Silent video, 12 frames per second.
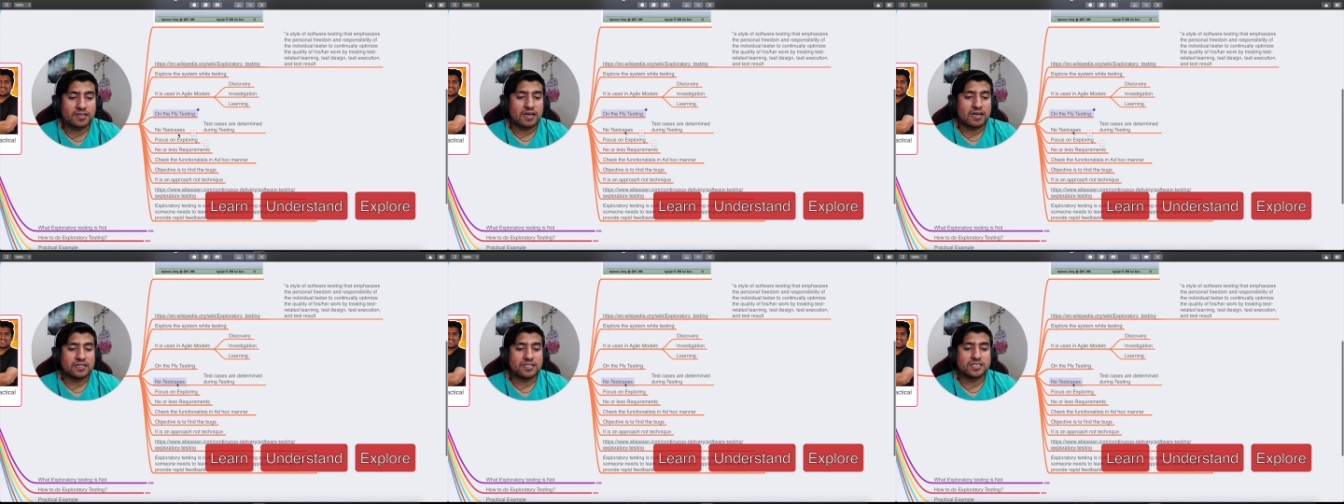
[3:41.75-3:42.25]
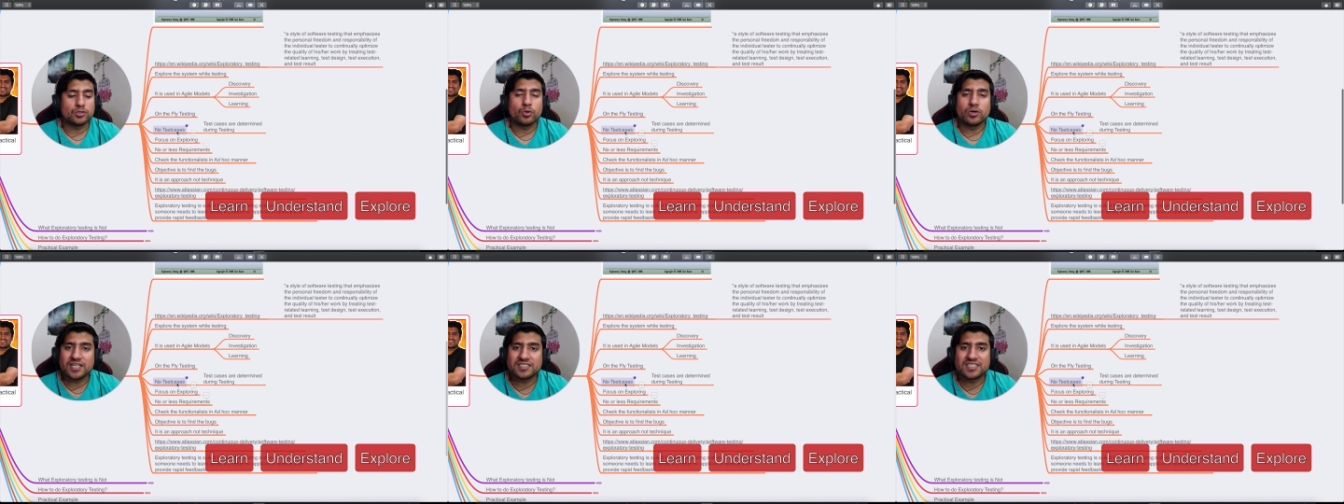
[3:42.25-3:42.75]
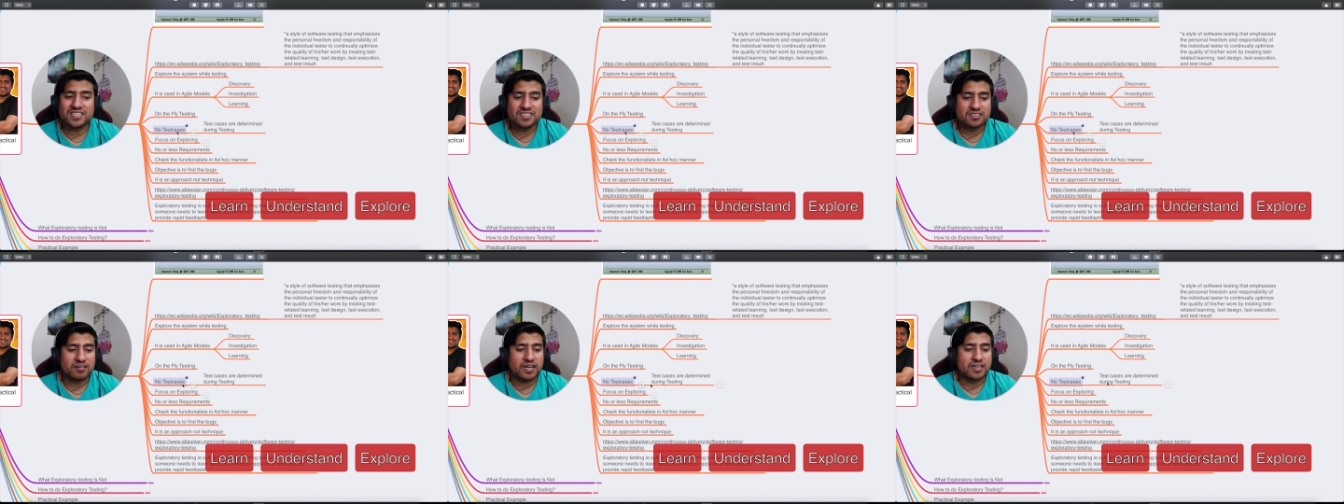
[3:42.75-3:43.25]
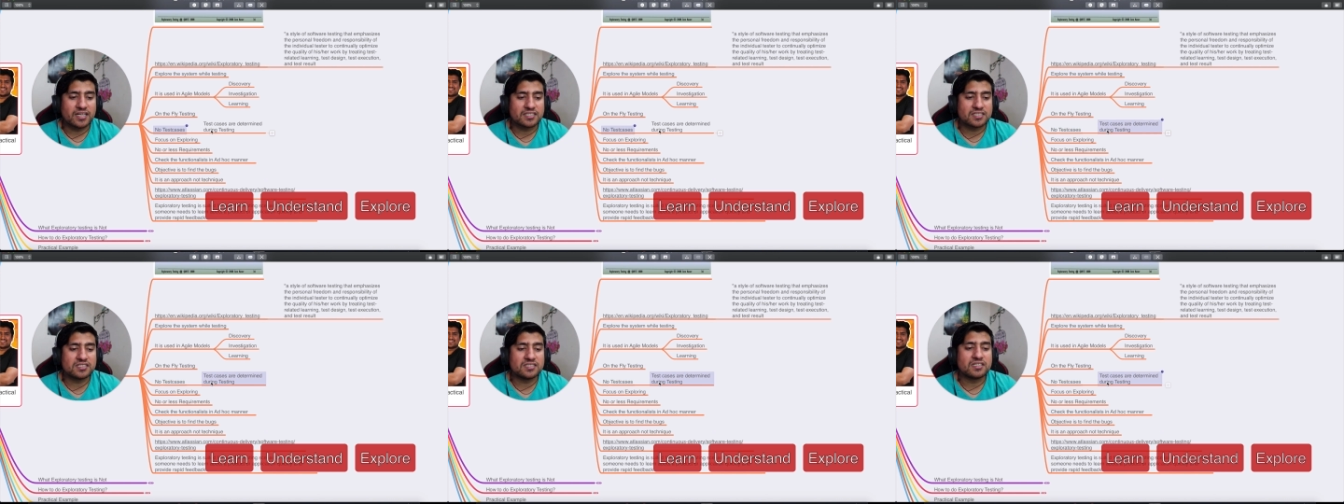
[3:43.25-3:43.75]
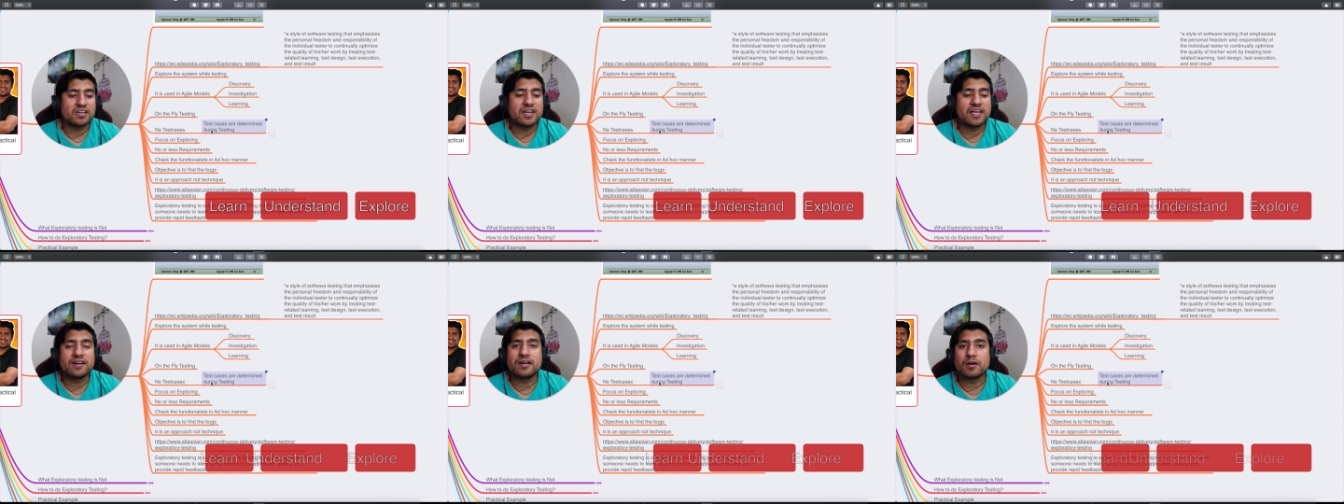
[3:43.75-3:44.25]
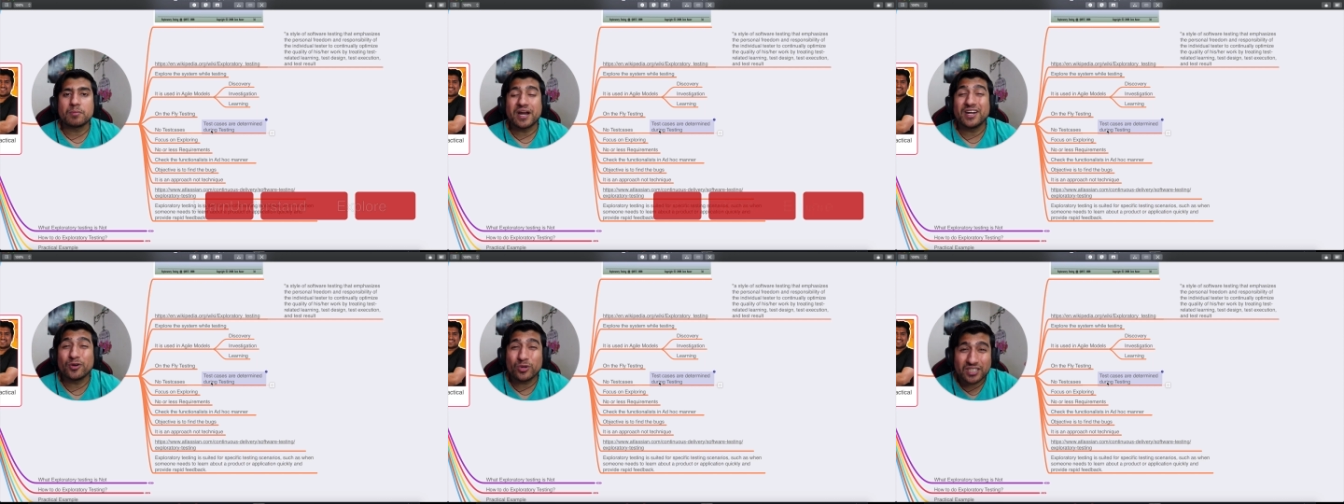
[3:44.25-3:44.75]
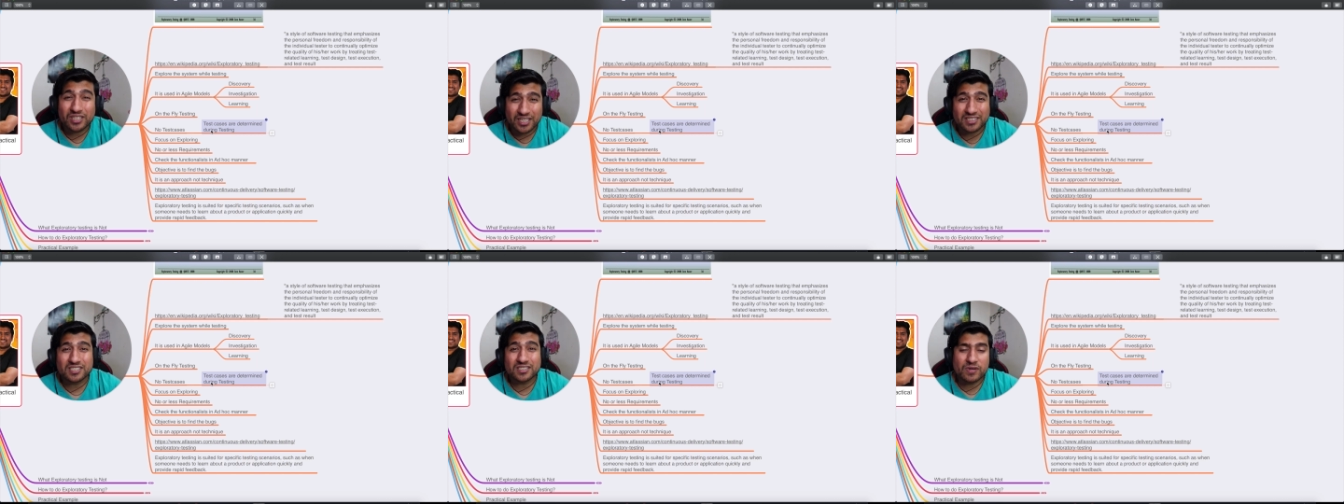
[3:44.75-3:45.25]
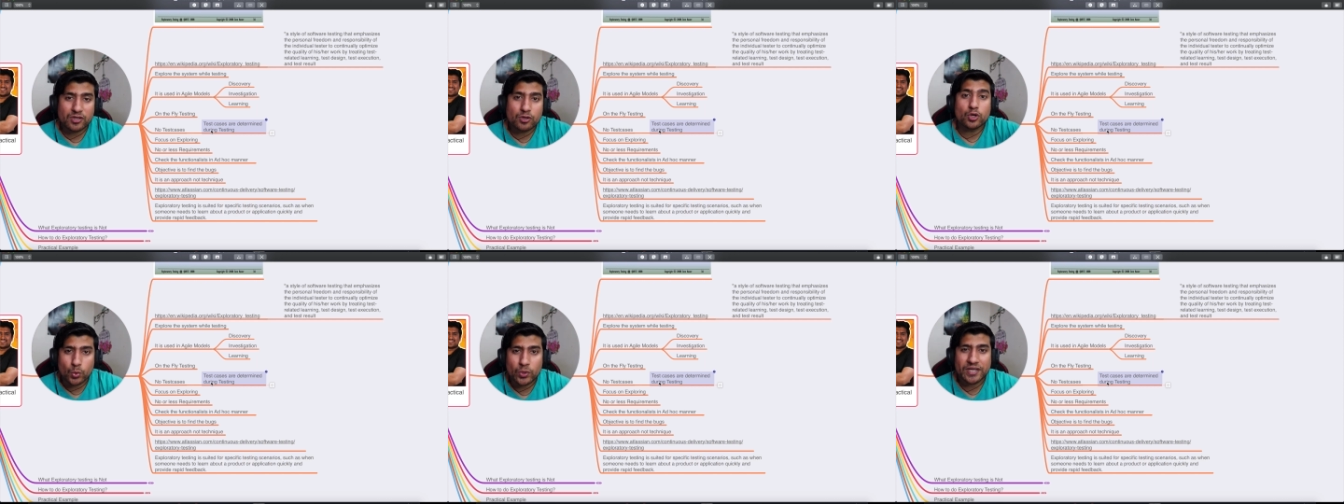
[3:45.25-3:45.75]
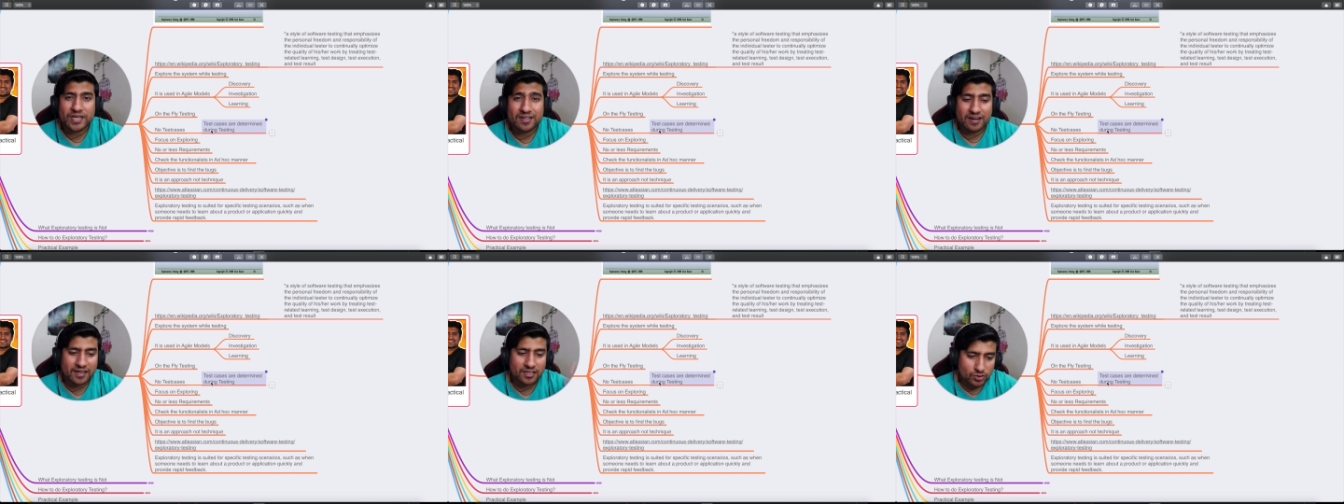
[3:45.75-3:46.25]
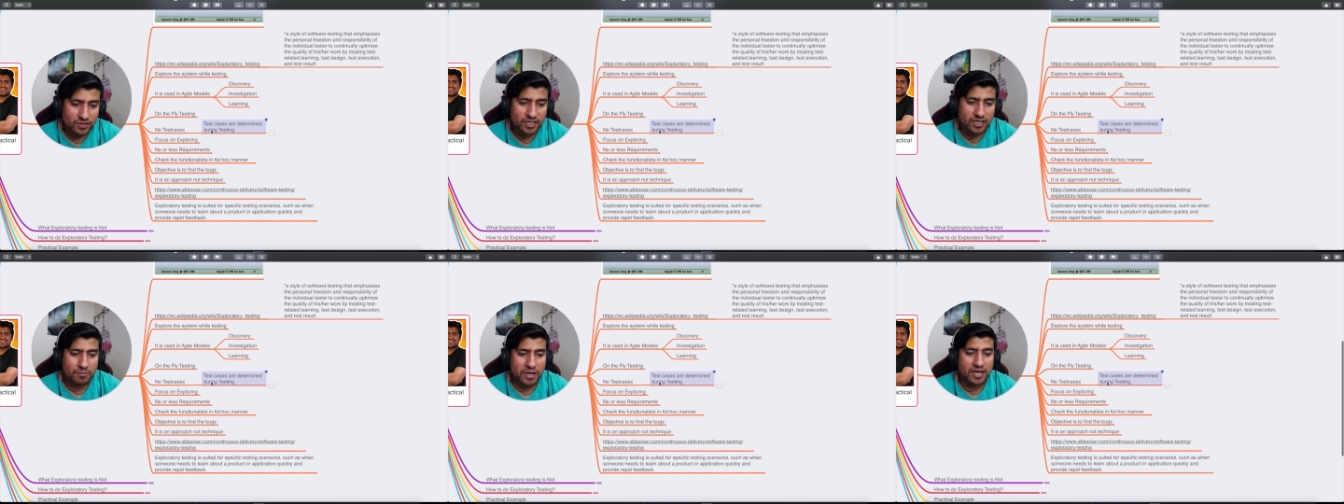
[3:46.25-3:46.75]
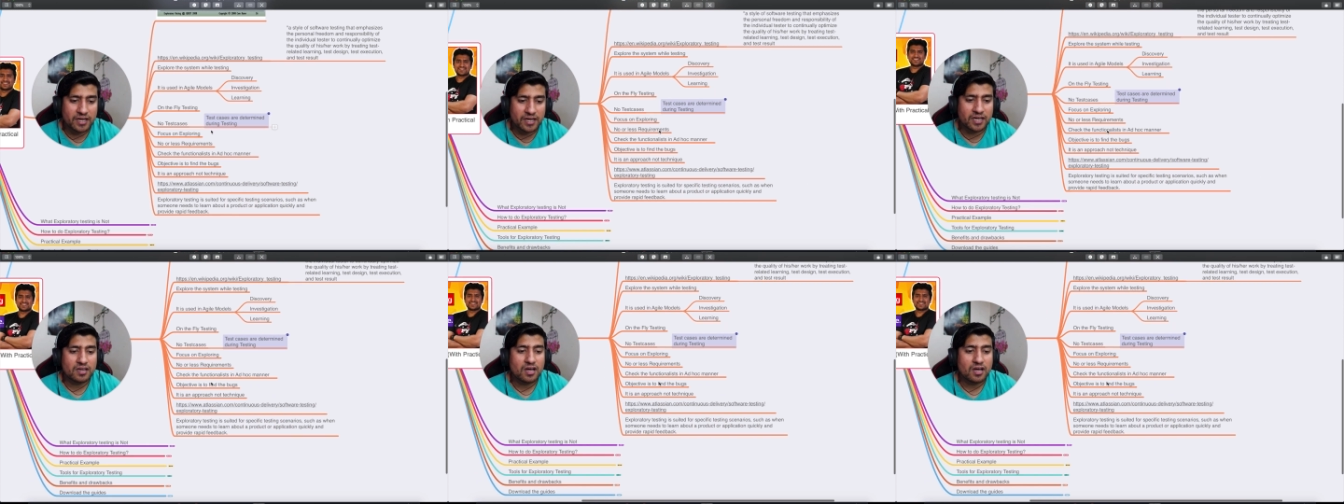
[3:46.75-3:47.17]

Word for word: Uh, there is no test case, right? Test cases generally are determined during the test case. When you're doing it, right, you will determine it.